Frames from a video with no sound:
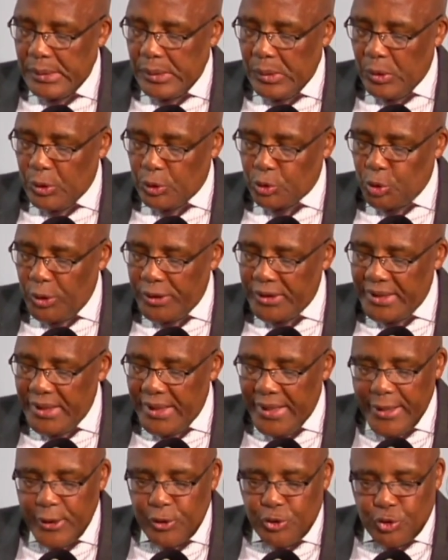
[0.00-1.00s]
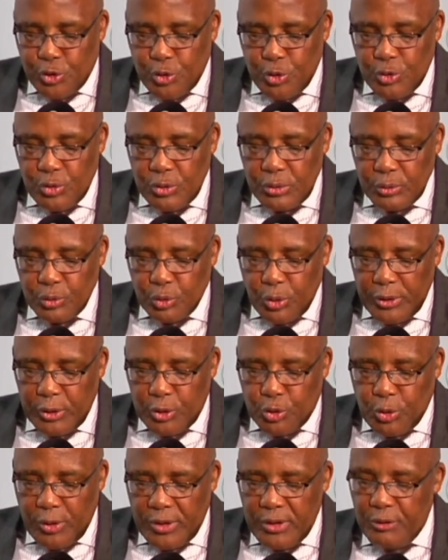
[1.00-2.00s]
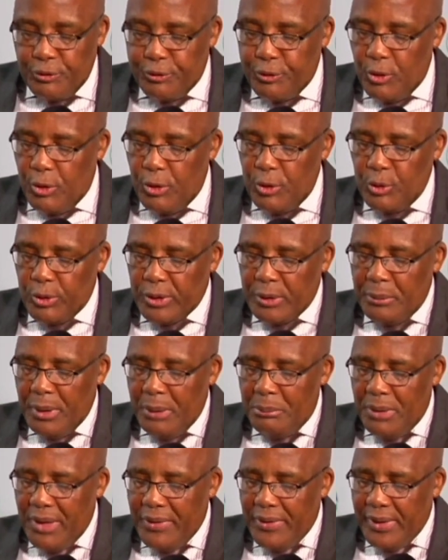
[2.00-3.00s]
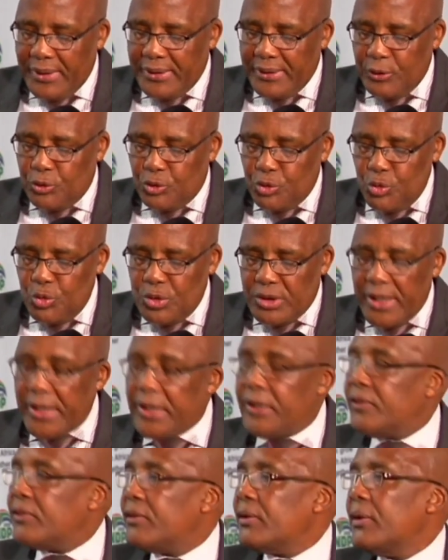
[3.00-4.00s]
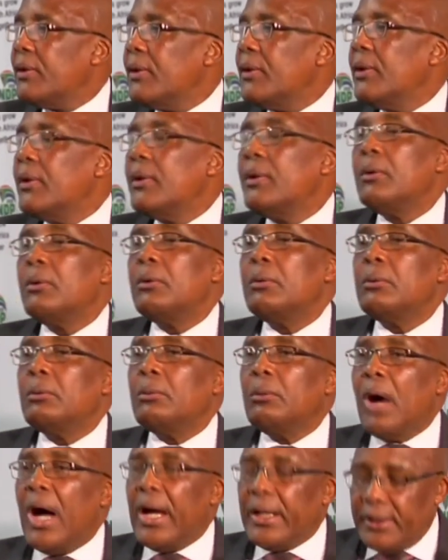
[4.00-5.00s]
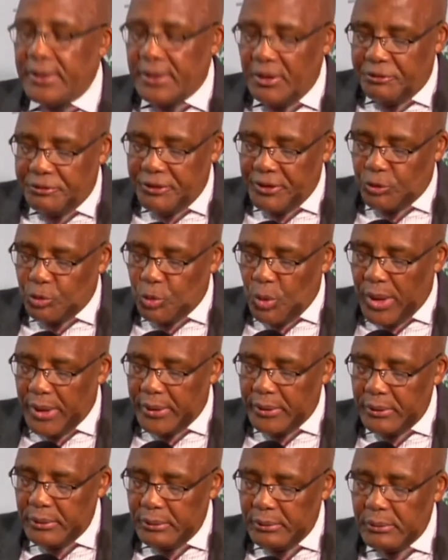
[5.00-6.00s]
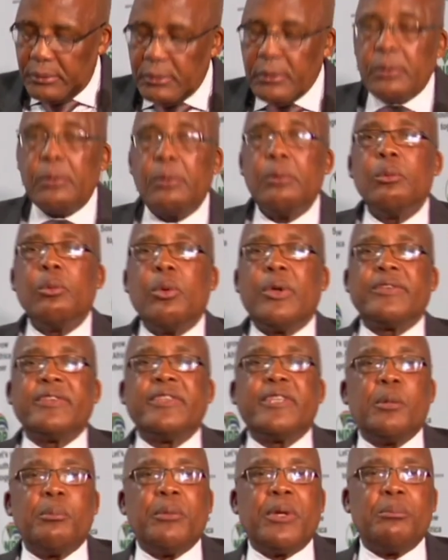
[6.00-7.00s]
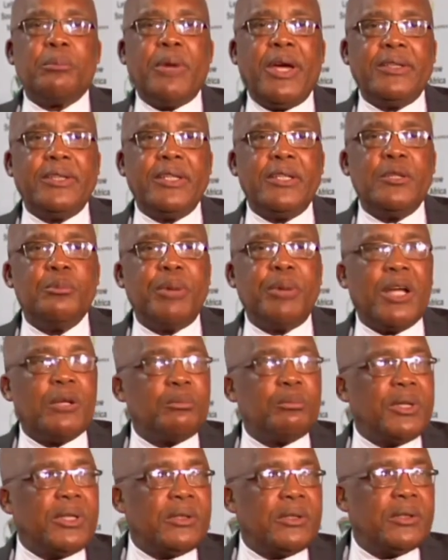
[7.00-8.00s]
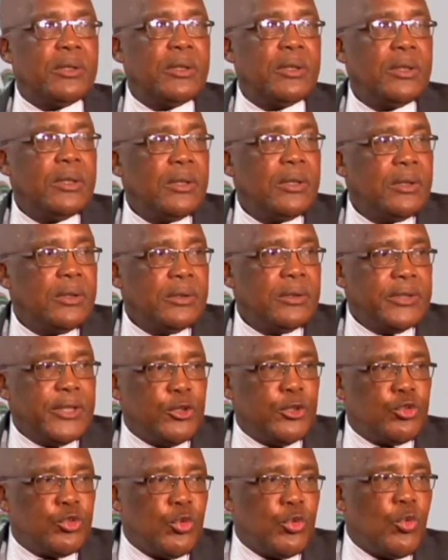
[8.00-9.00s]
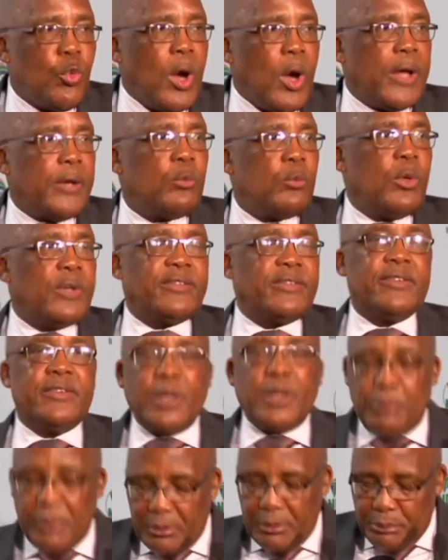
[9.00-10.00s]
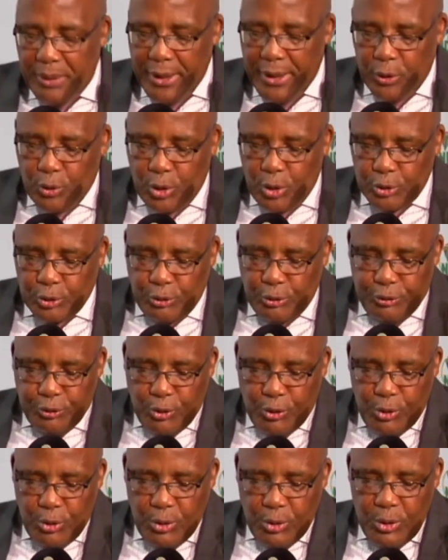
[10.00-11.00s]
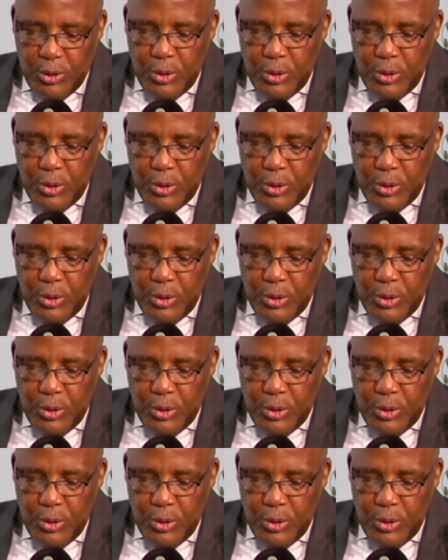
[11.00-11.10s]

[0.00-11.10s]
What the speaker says: or 28 June 2024, you remember that the 2 dates, the first one was determined by the department, the June one was determined by a court of law,